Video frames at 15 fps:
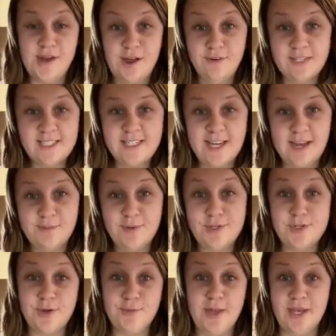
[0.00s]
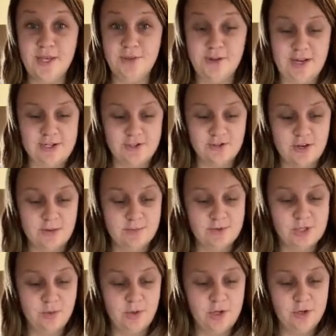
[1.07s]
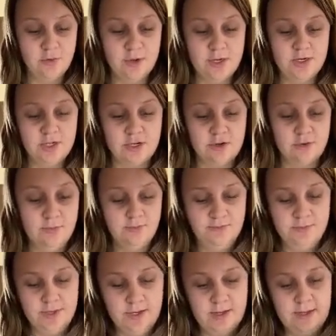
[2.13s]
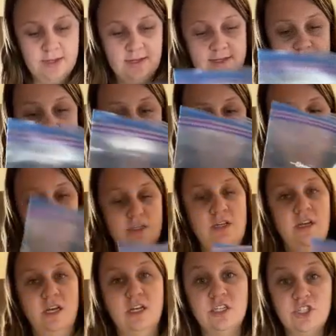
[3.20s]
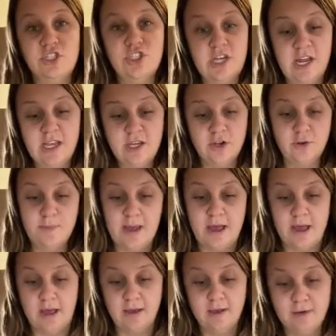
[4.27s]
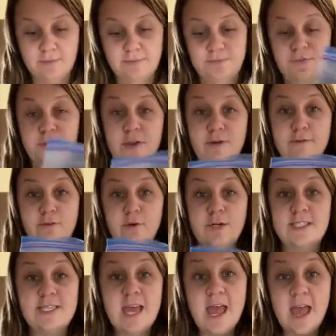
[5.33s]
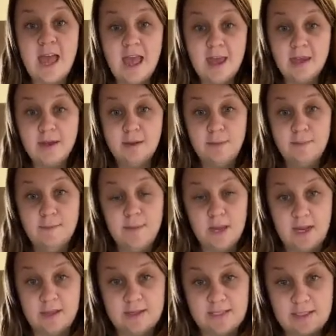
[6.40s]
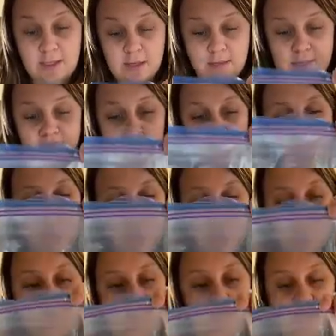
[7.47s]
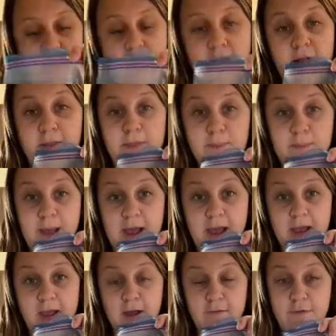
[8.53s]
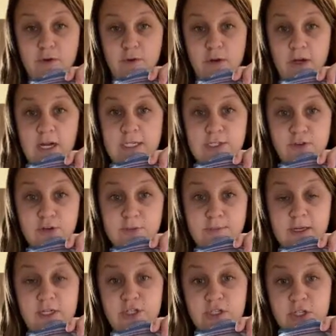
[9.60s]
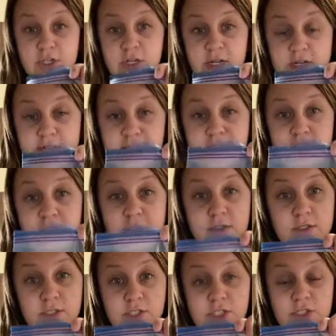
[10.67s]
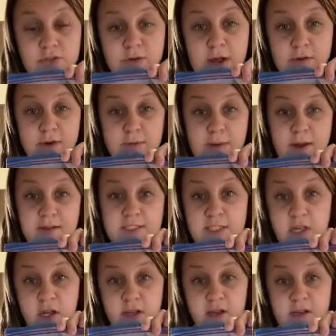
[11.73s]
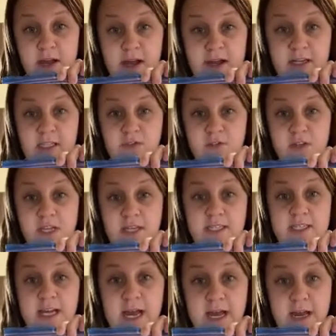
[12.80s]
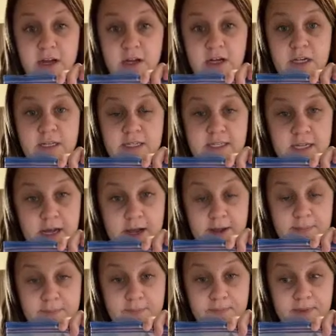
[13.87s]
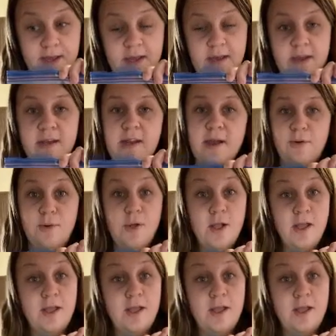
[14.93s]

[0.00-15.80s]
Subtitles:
now it's time to start making your ice cream. So what you'll want to do is shake your bag for 10 minutes, making sure that the bag of your ice cream mixture is surrounded by the salt and the ice for the entire time. Now,